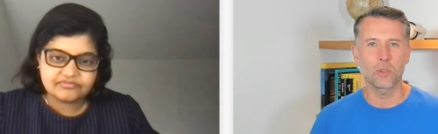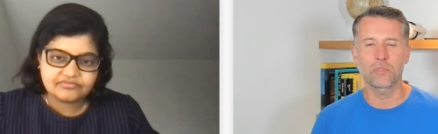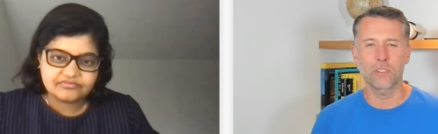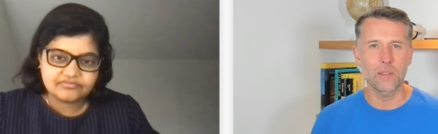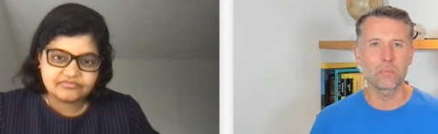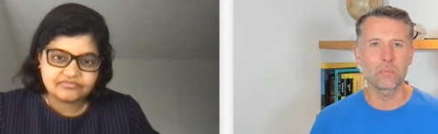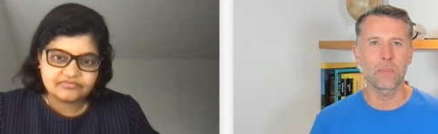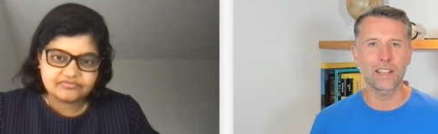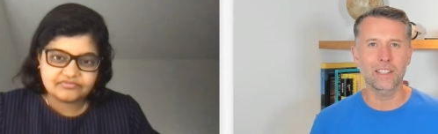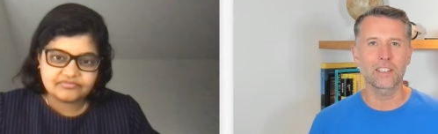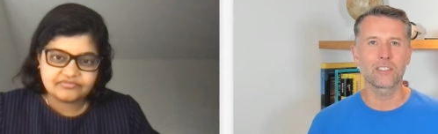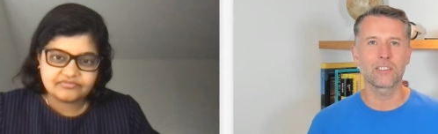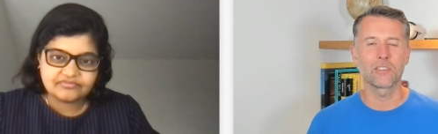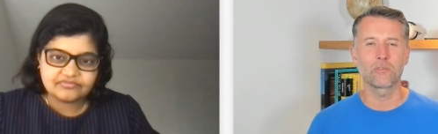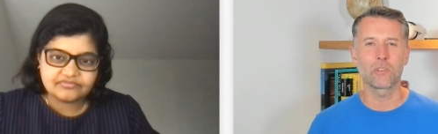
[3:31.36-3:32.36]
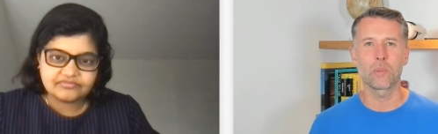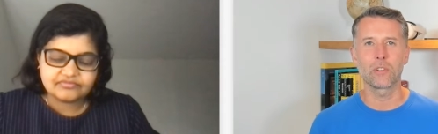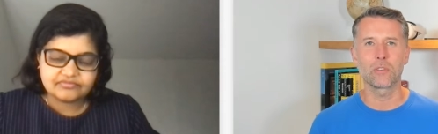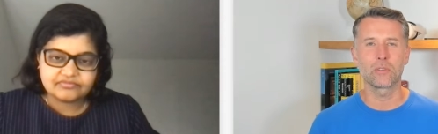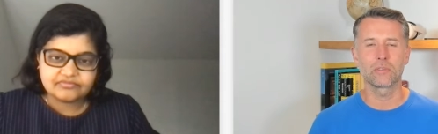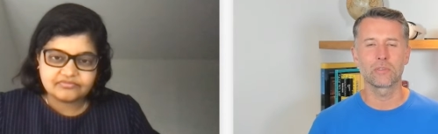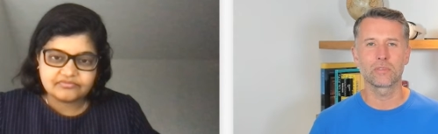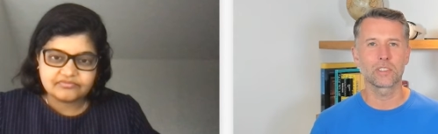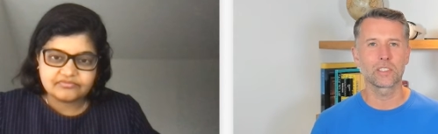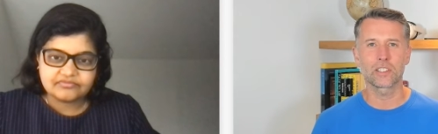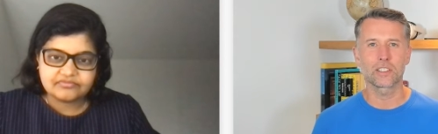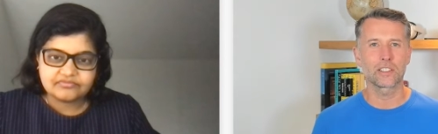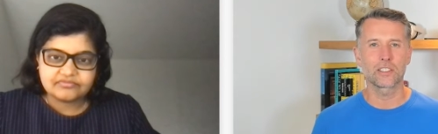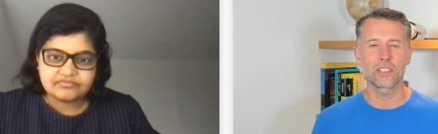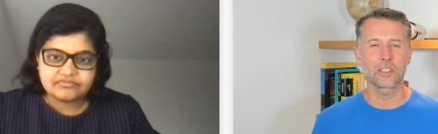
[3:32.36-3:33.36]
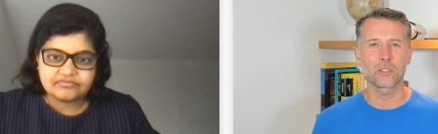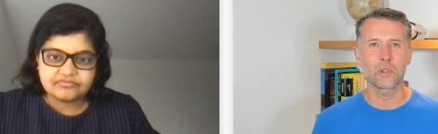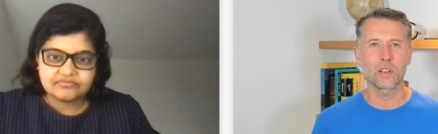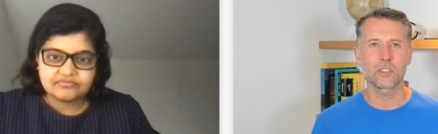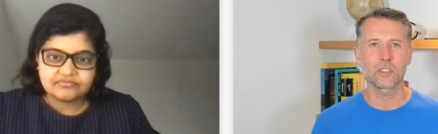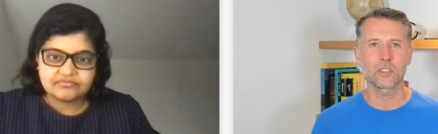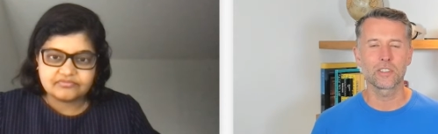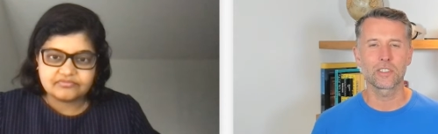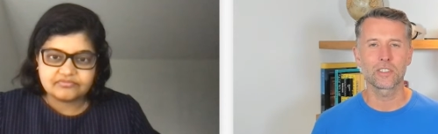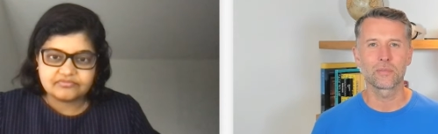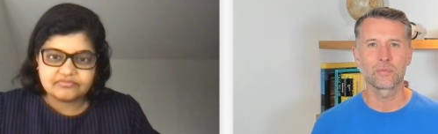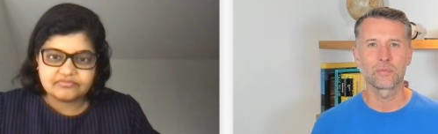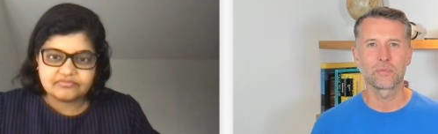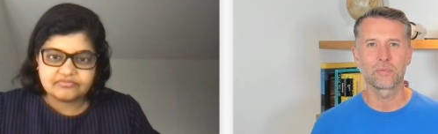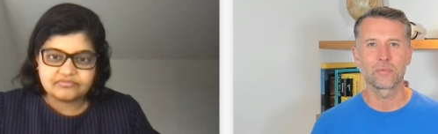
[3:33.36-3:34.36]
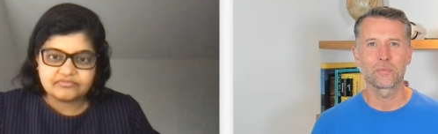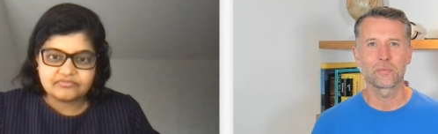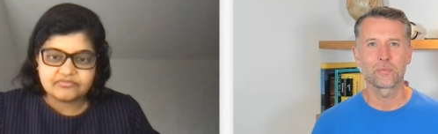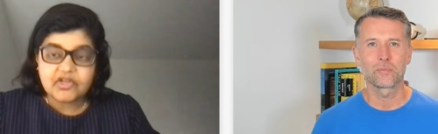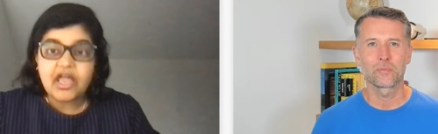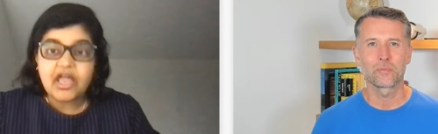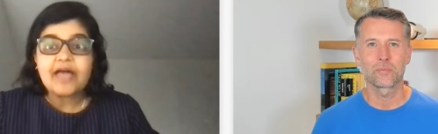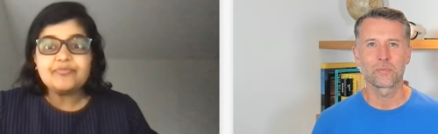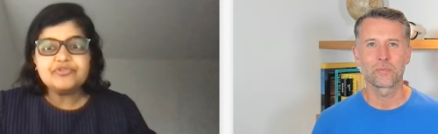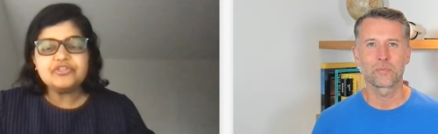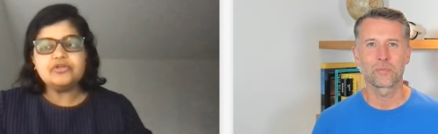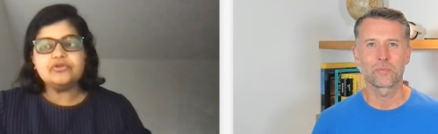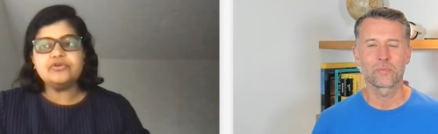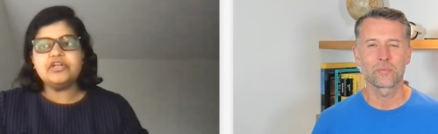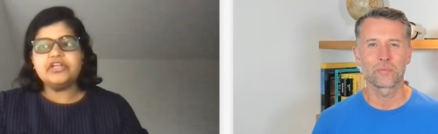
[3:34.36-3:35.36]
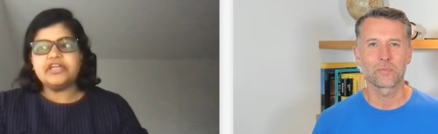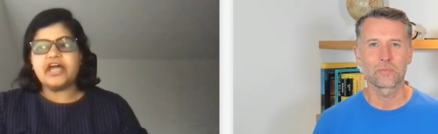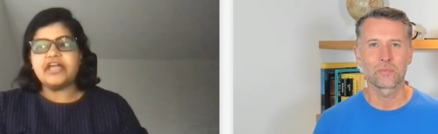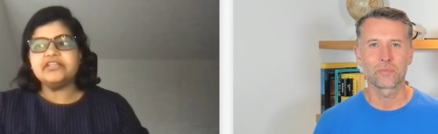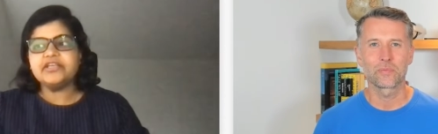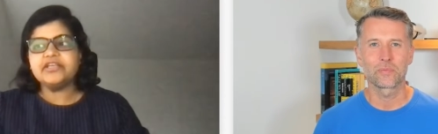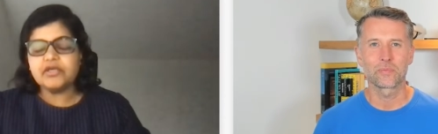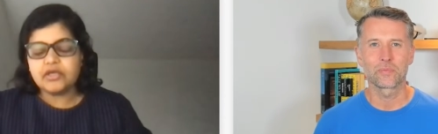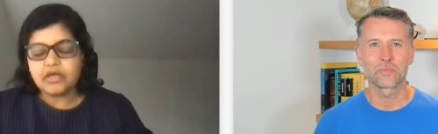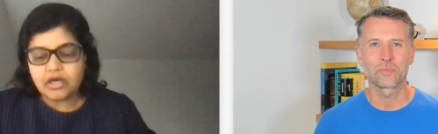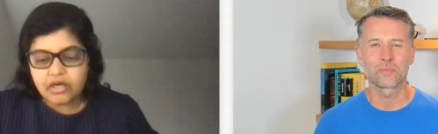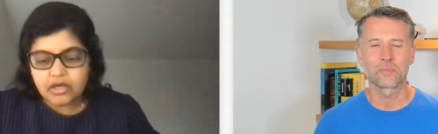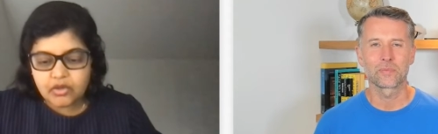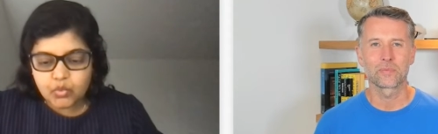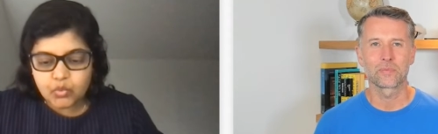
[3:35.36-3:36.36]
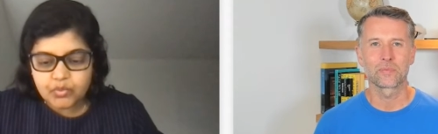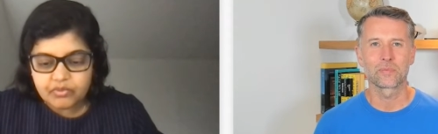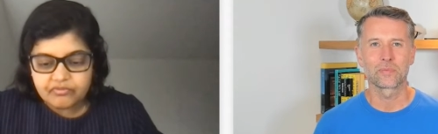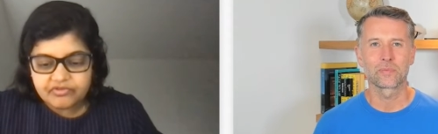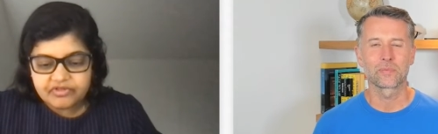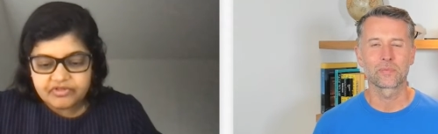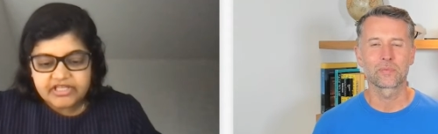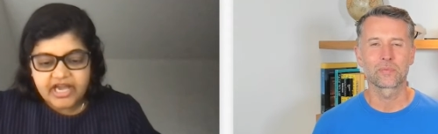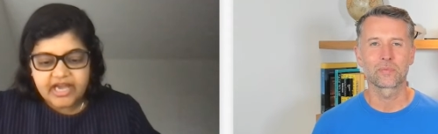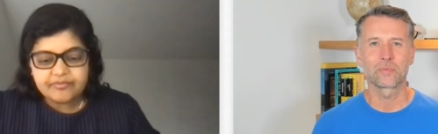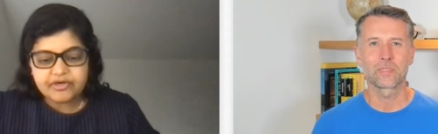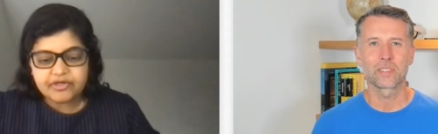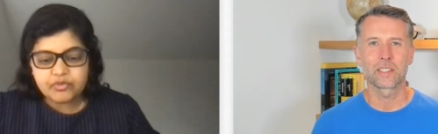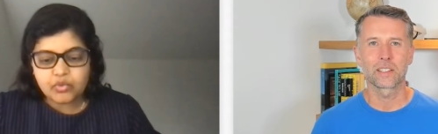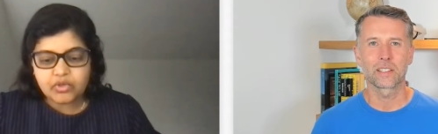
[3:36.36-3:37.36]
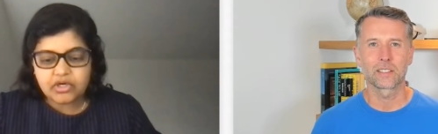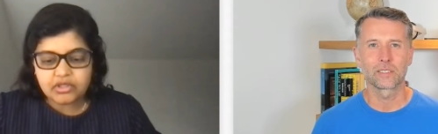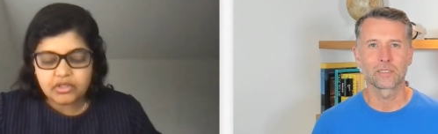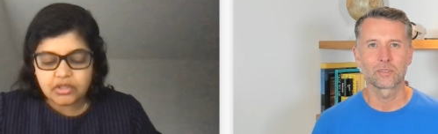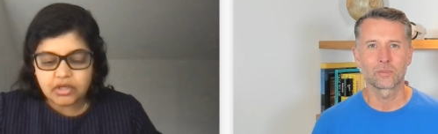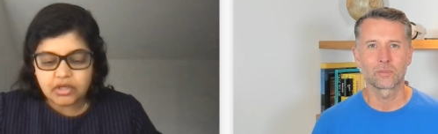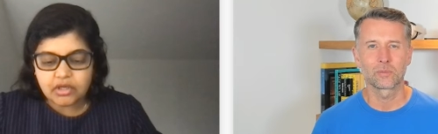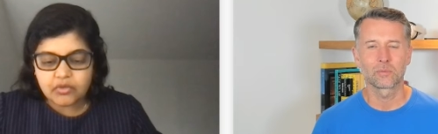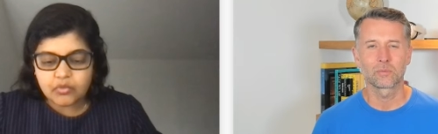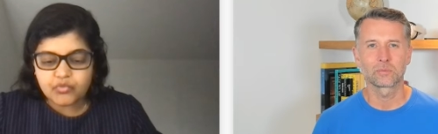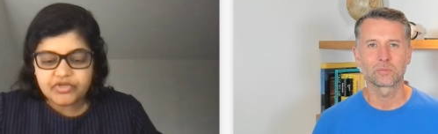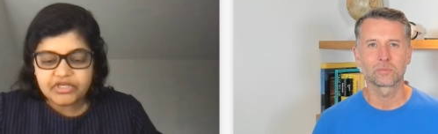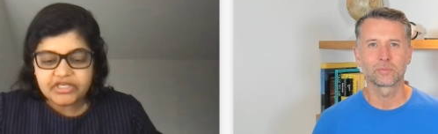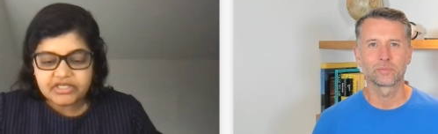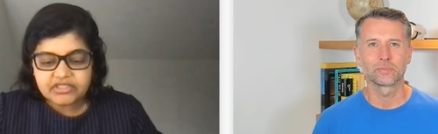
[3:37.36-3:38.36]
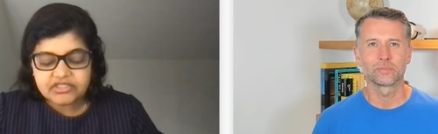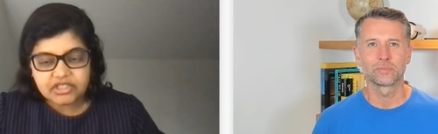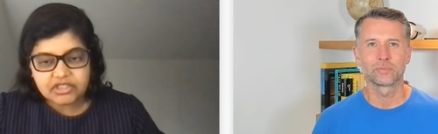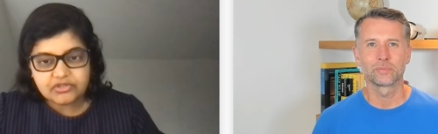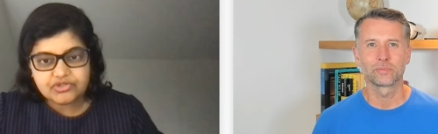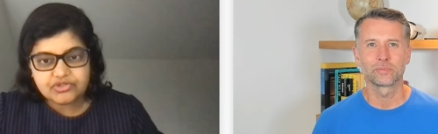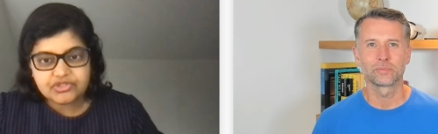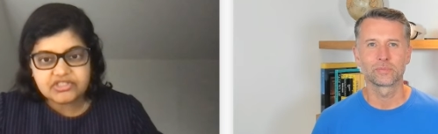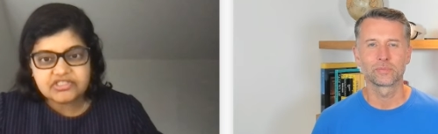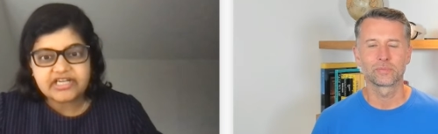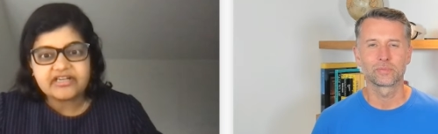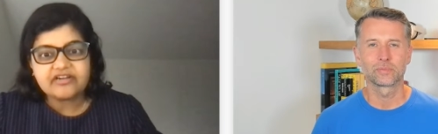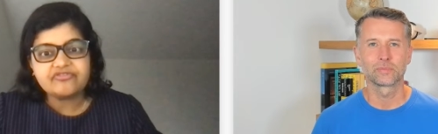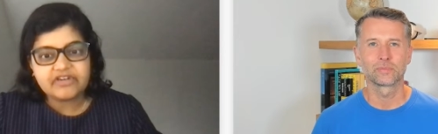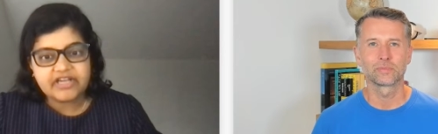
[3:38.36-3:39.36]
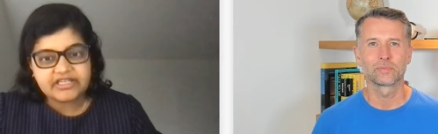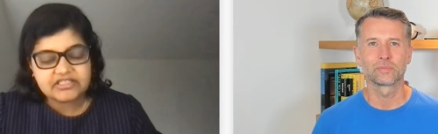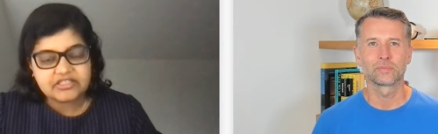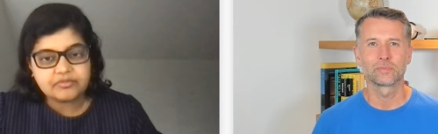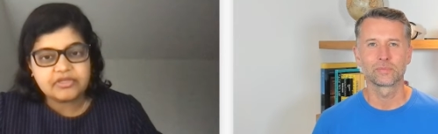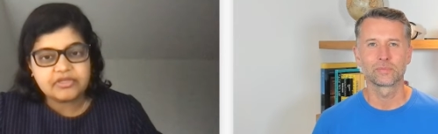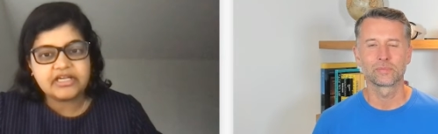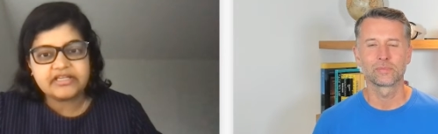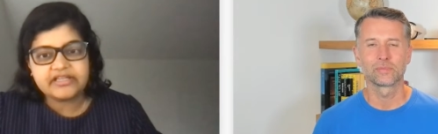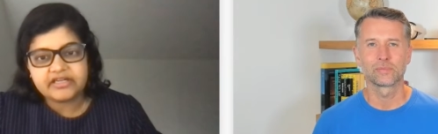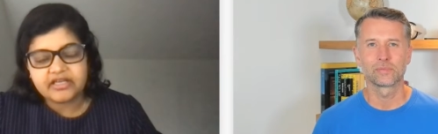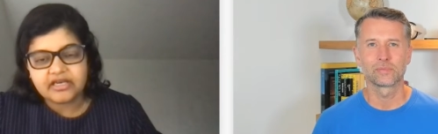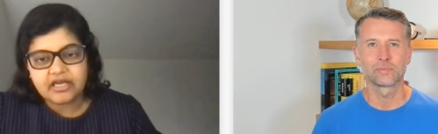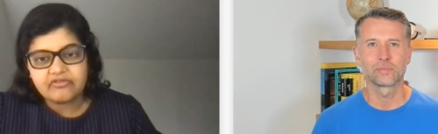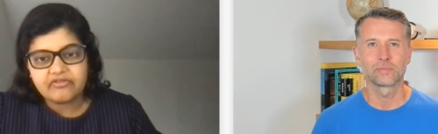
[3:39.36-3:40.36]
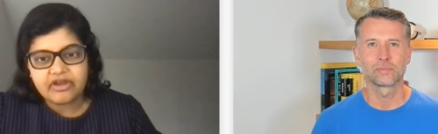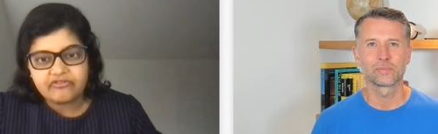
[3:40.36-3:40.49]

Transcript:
Speaker 1: us operate better in remote situations?
Speaker 2: Absolutely. I think with hybrid work, we need solutions that are flexible and that allow